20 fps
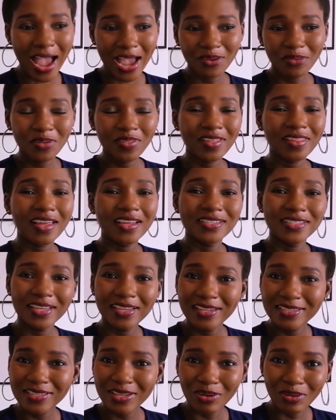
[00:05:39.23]
I know that I
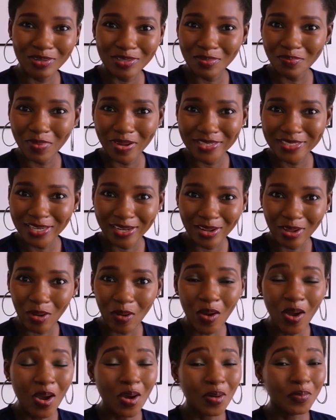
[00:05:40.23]
say this a lot on my
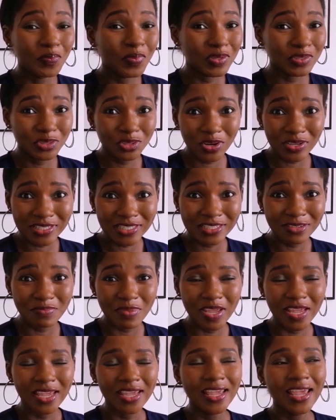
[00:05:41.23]
channel, but trust
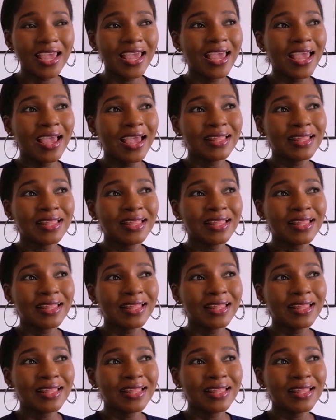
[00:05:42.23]
me,